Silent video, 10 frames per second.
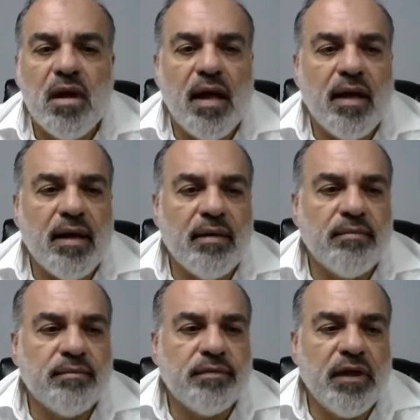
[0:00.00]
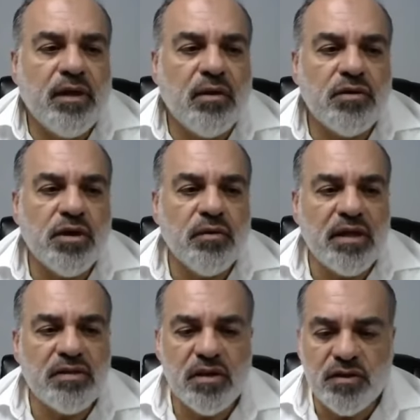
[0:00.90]
so
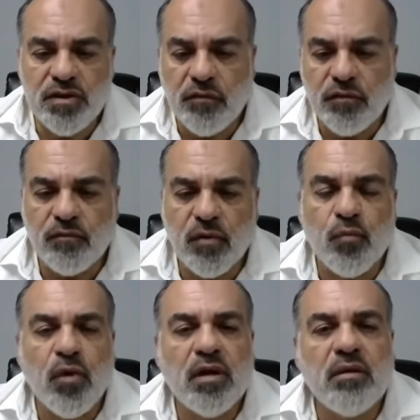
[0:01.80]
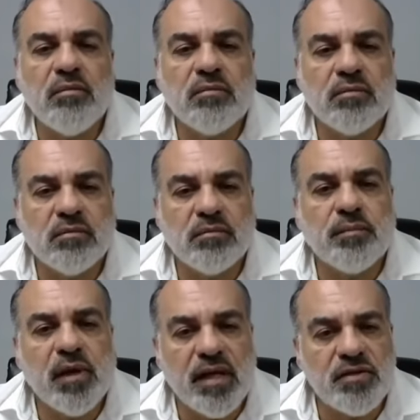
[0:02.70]
it's different from one
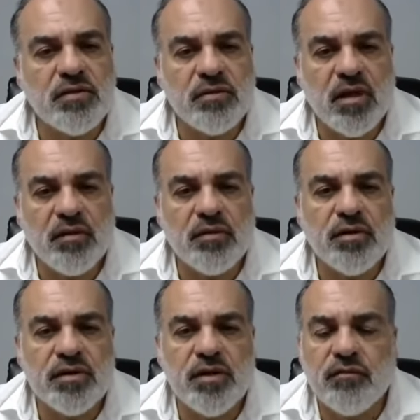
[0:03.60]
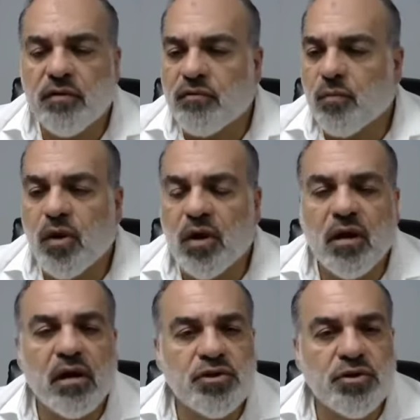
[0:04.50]
place to another. It's different from one
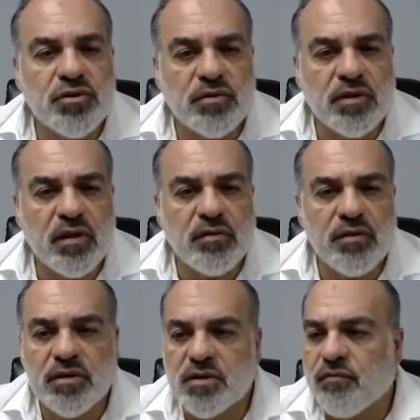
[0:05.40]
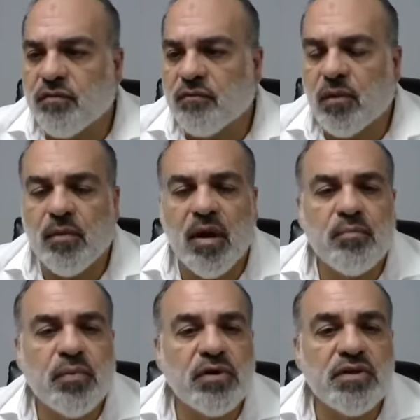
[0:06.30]
culture to another. It's different from one
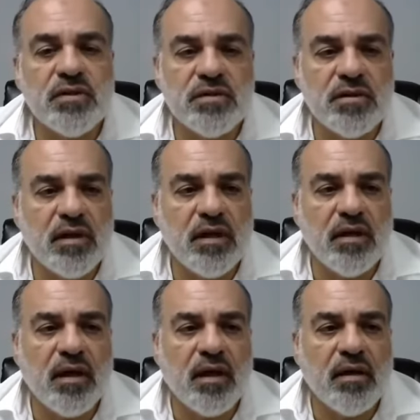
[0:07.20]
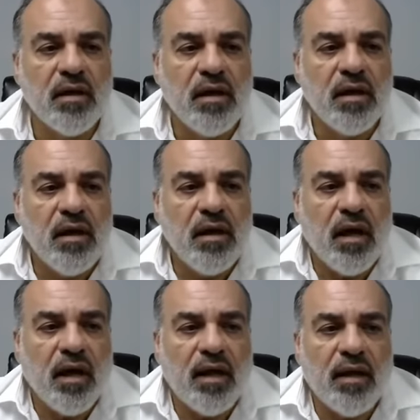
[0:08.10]
person to the
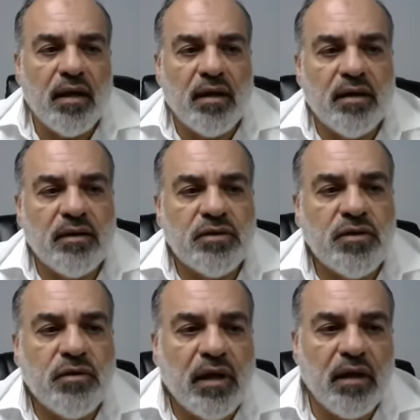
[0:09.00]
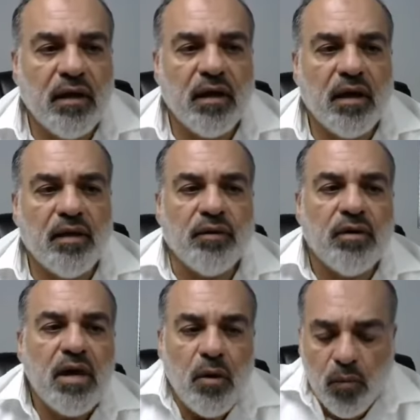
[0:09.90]
other.
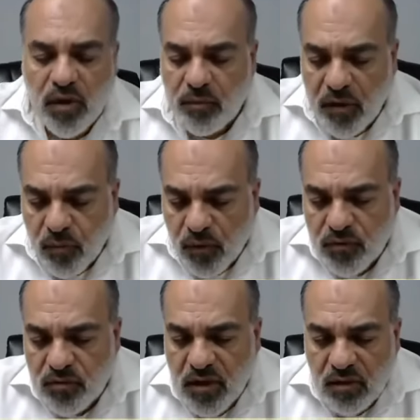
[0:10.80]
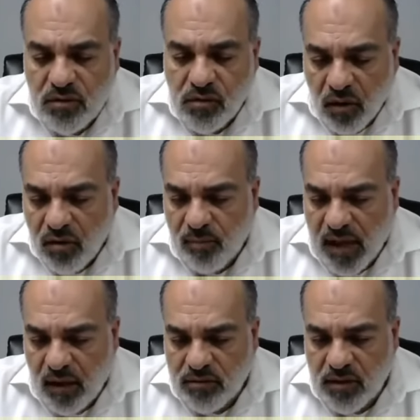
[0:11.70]
What people do not talk
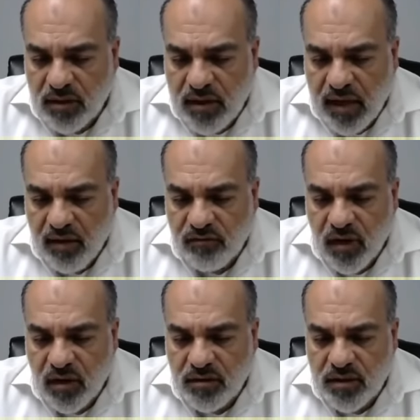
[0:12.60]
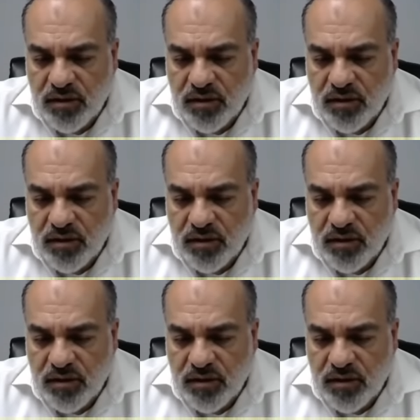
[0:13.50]
about, and they have not